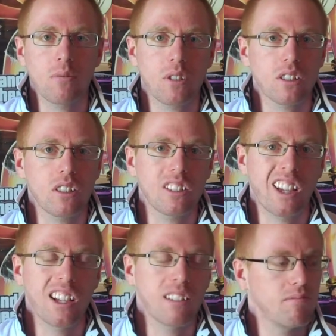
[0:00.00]
Watched it on
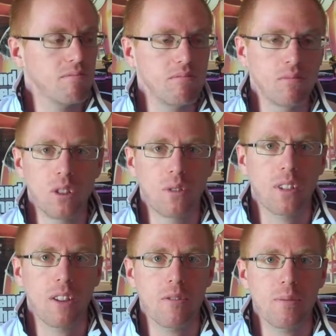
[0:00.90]
telly. Loved
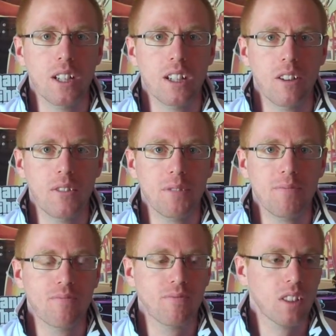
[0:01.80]
every minute of it.
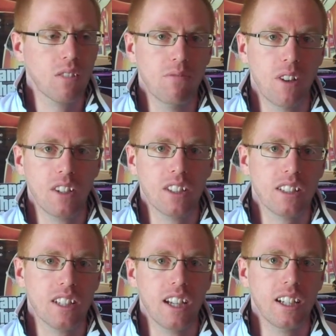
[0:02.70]
Very
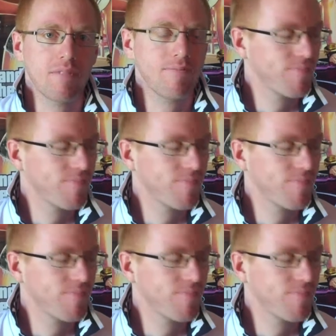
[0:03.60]
entertaining.